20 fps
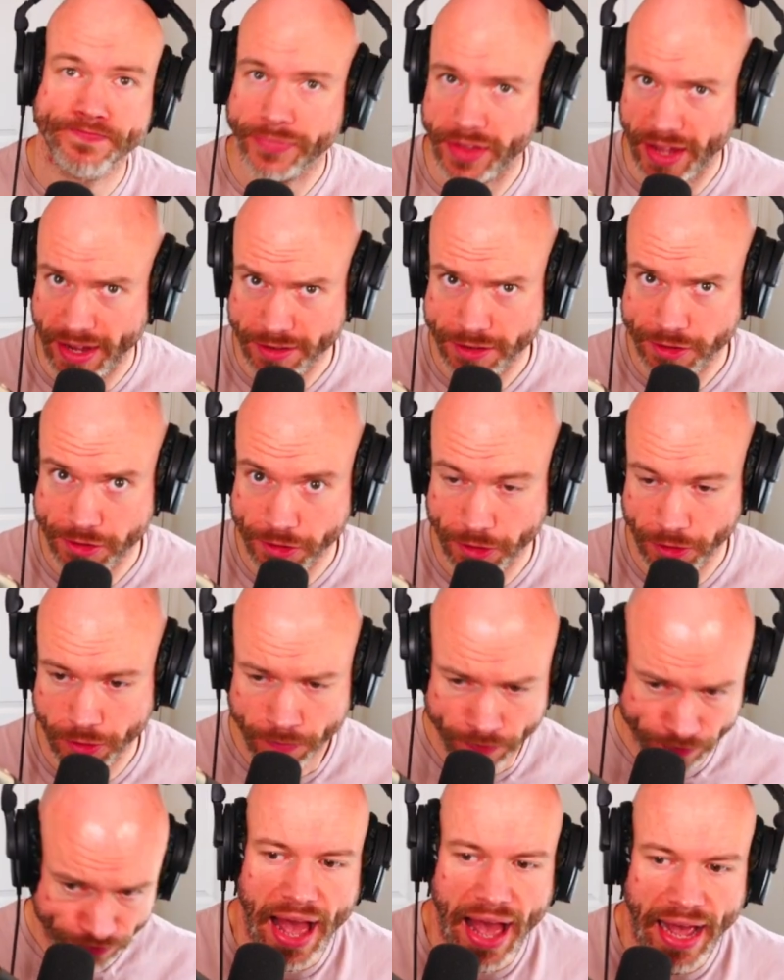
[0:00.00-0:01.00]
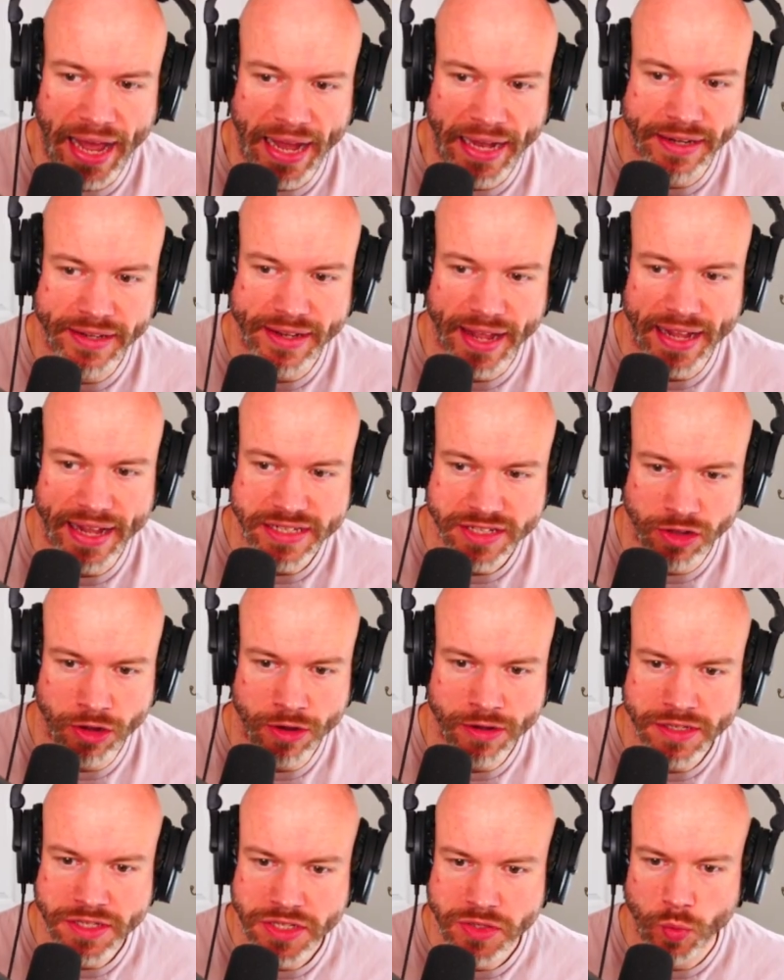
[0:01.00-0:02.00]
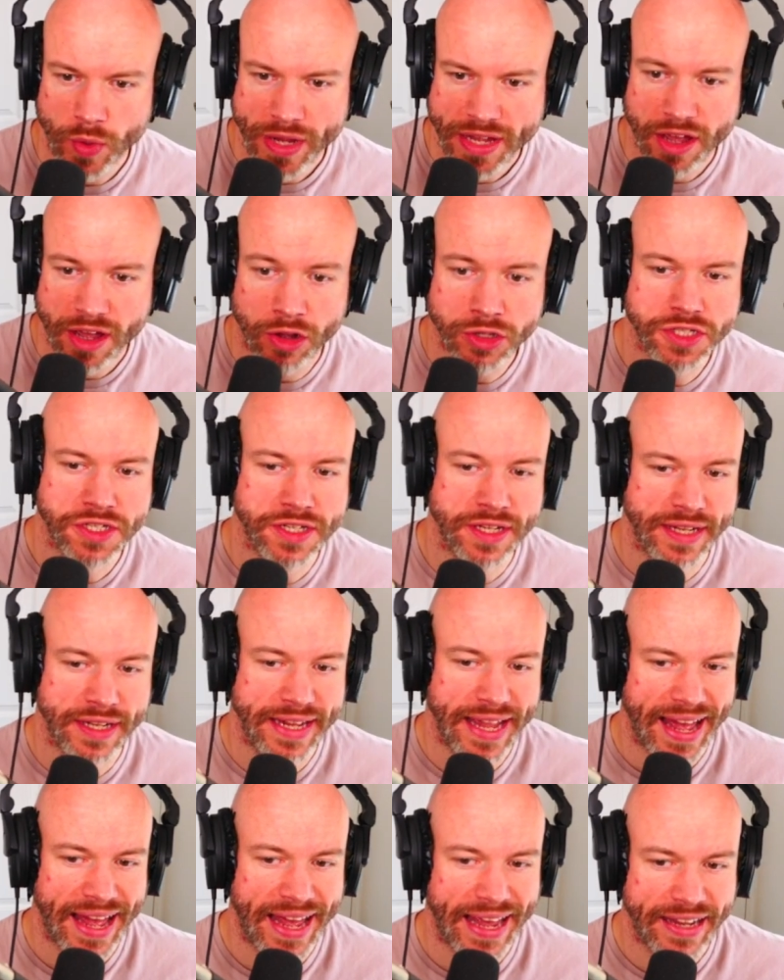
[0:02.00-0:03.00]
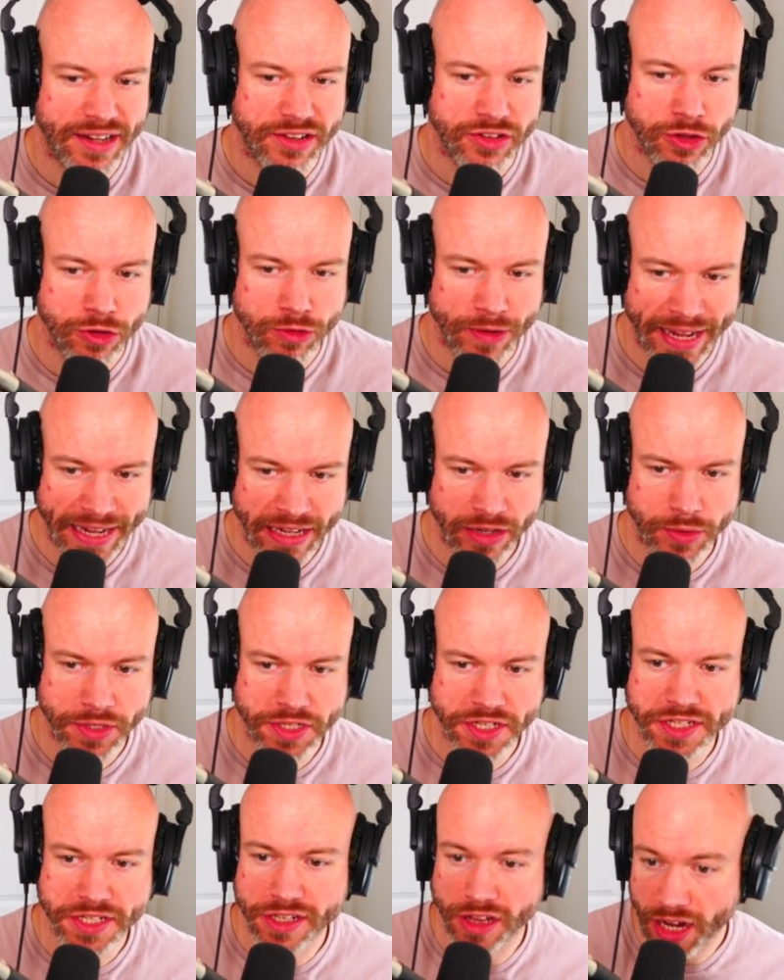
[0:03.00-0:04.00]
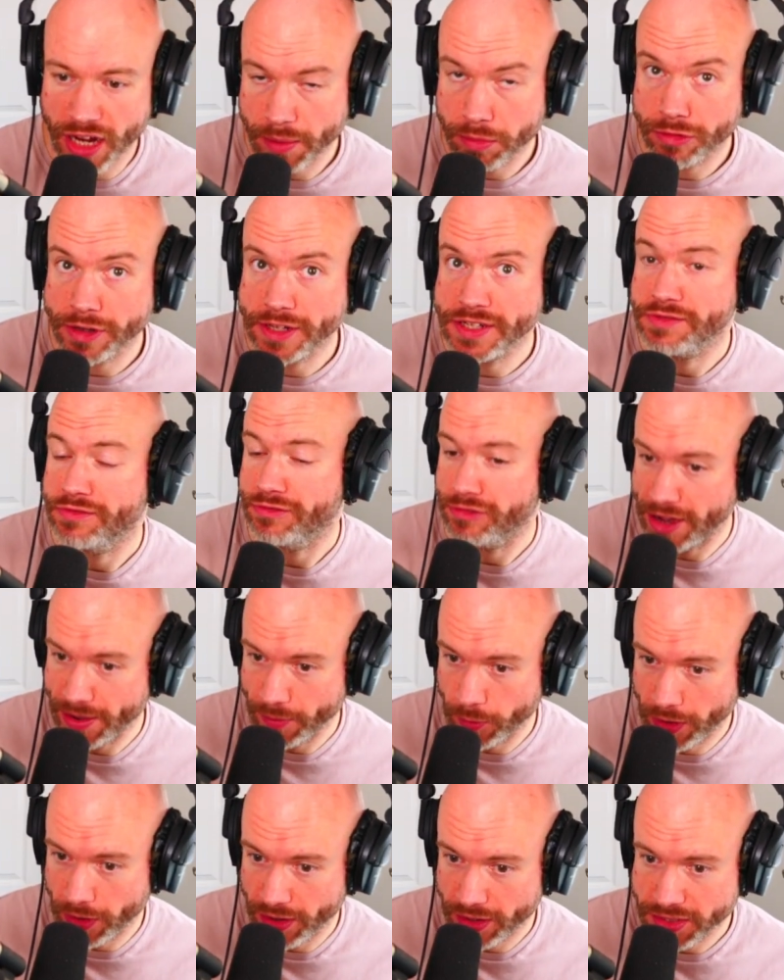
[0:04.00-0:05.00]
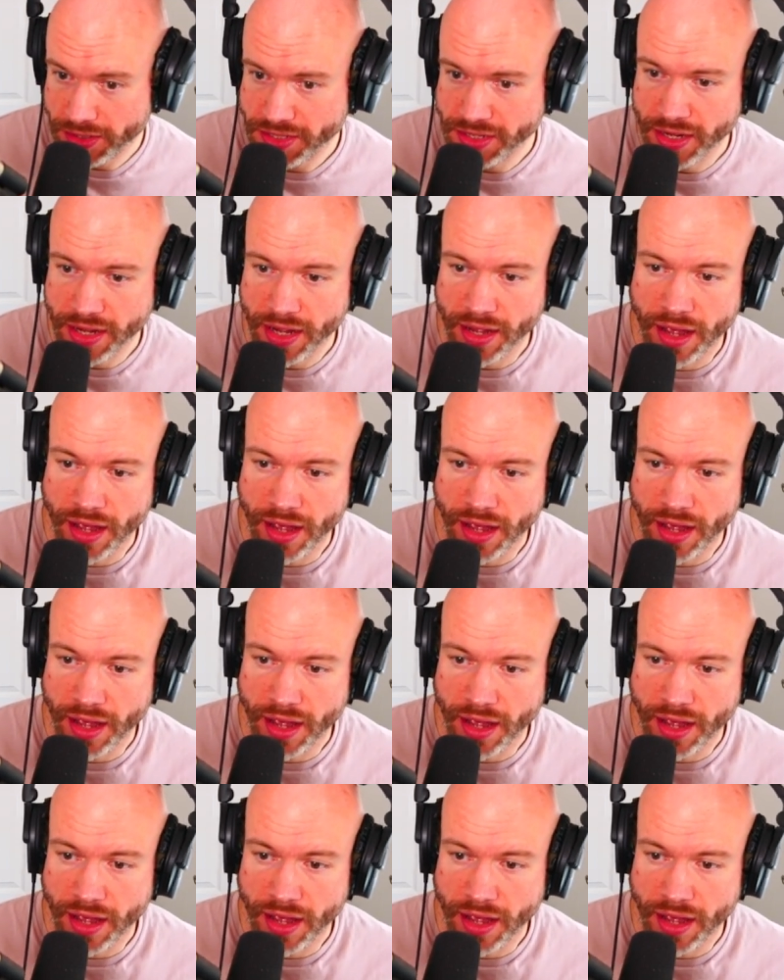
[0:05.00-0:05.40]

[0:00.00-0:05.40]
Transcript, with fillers: That's true. And as long as we constantly add new languages, libraries, frameworks